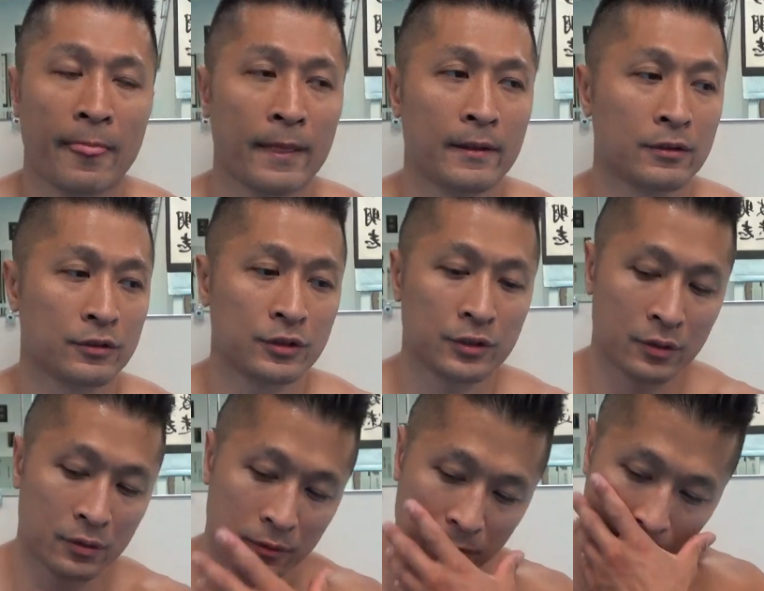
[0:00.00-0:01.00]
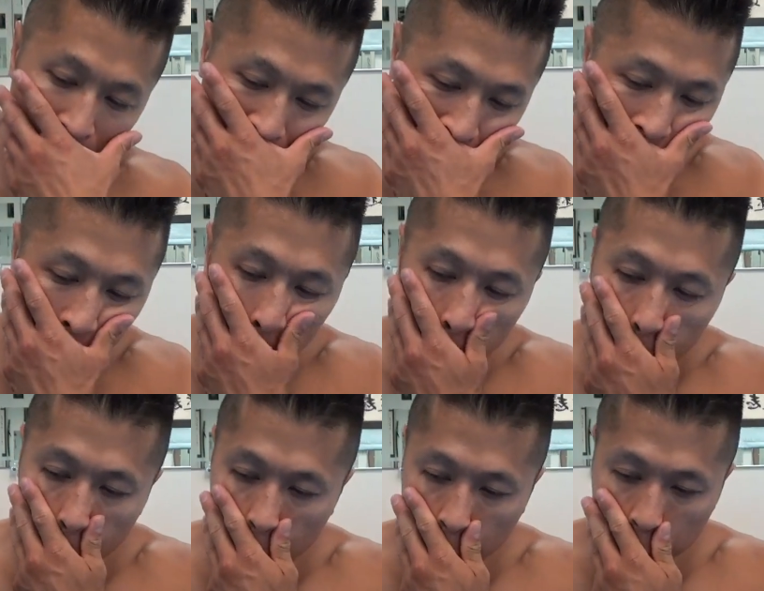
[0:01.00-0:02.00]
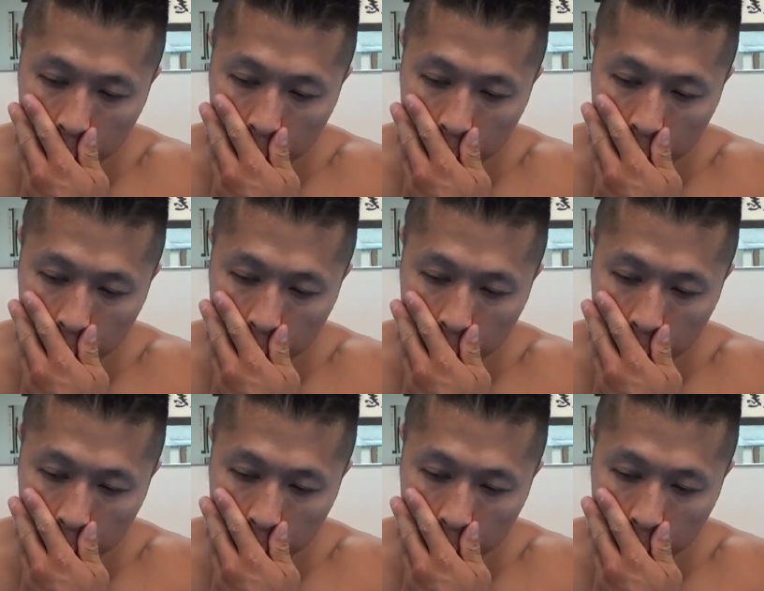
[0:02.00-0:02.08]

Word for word: You know, so um,